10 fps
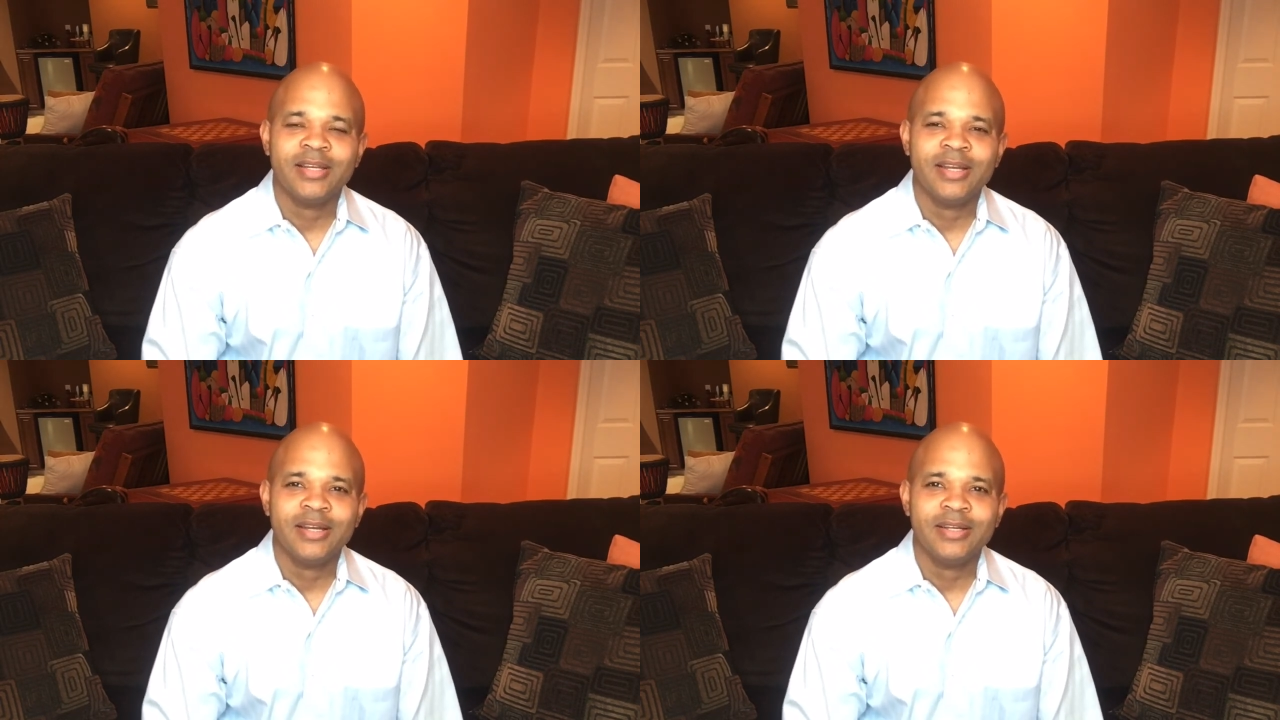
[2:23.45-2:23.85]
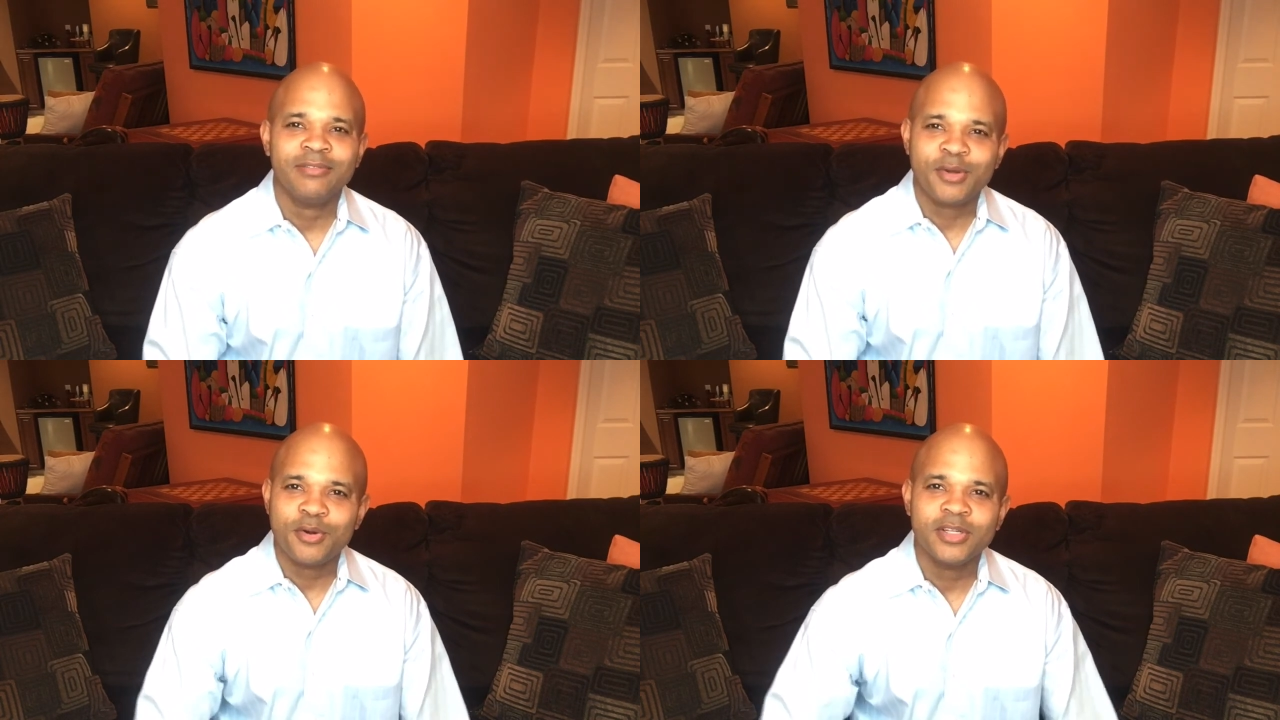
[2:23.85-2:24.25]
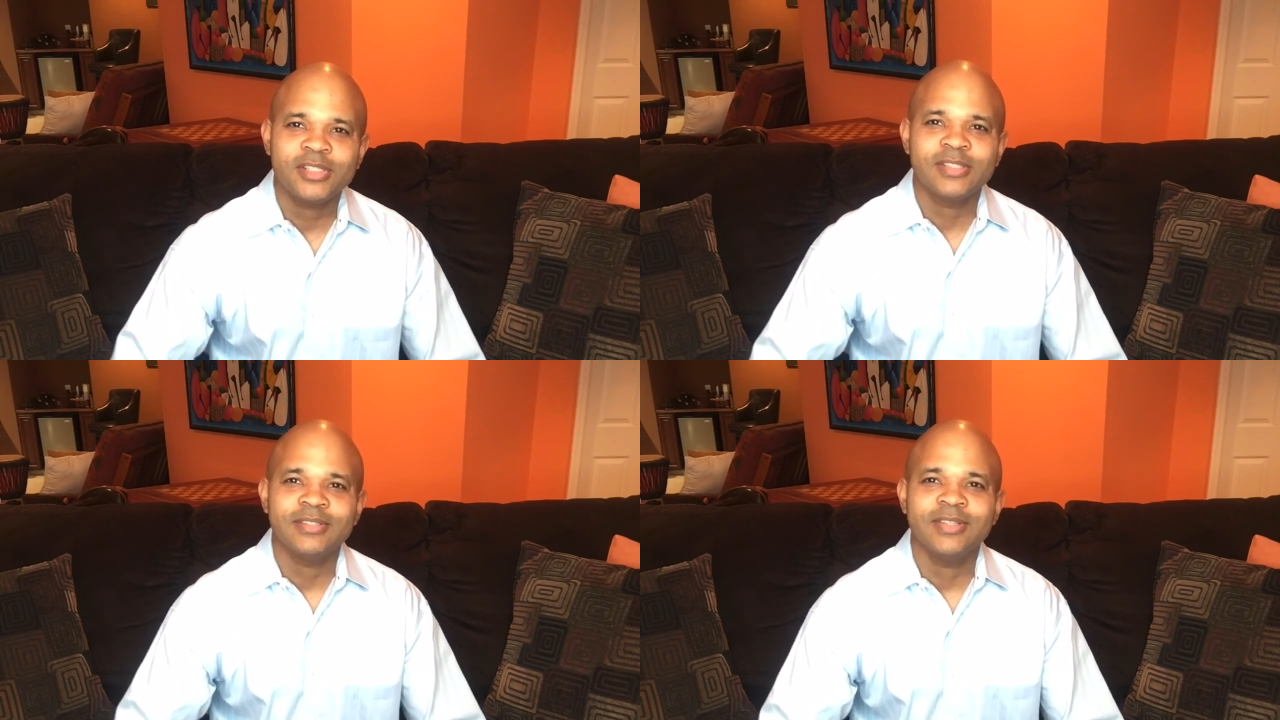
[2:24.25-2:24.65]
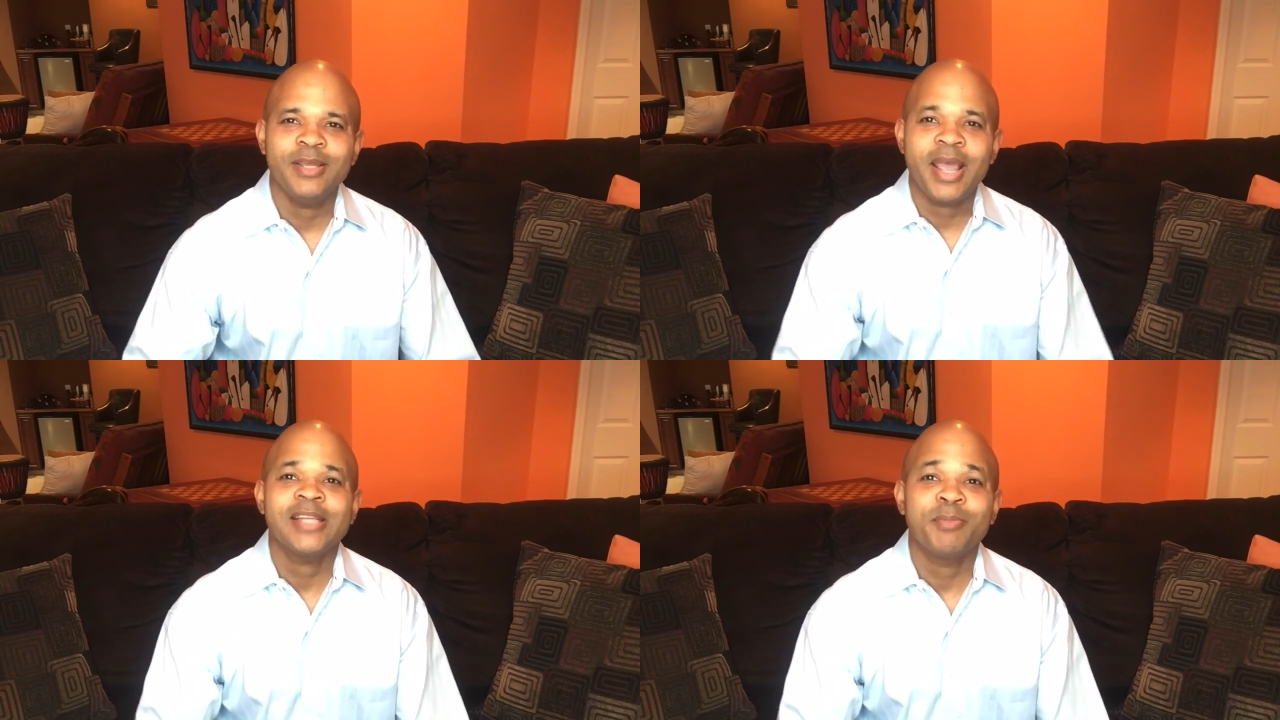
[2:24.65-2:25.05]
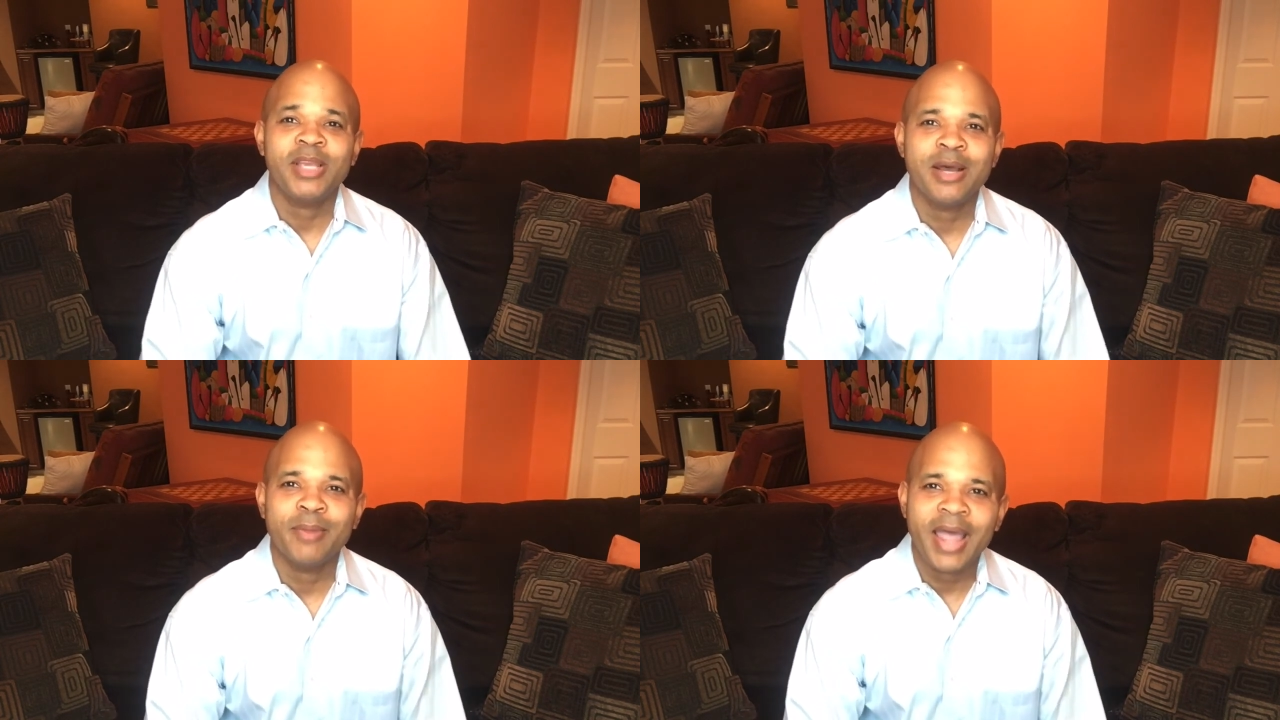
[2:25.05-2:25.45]
uh, of course, it has
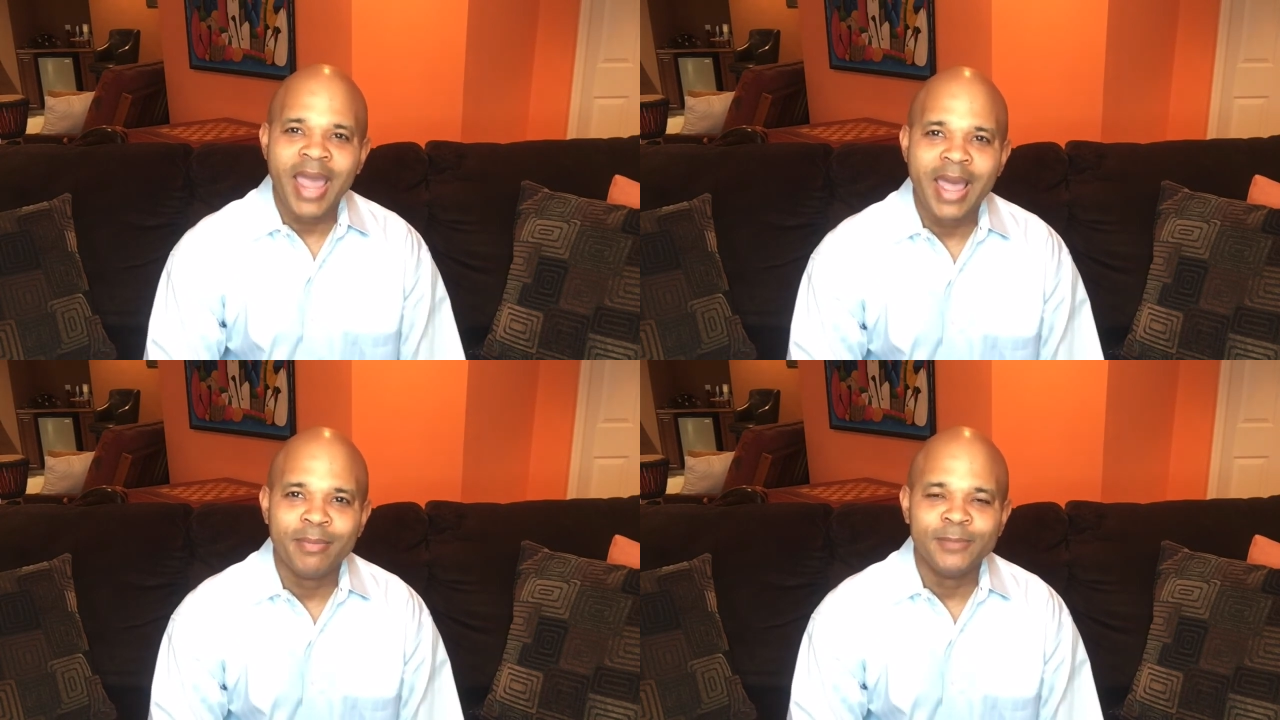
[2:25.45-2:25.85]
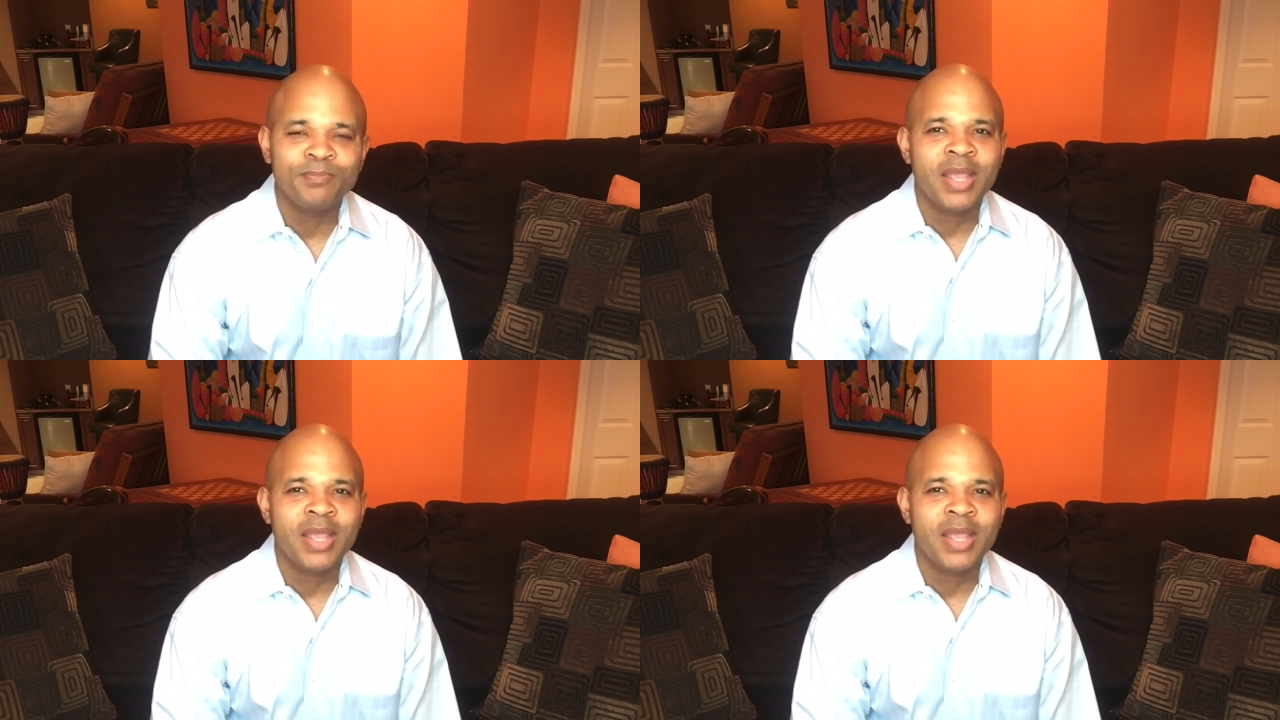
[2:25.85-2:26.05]
become a habit,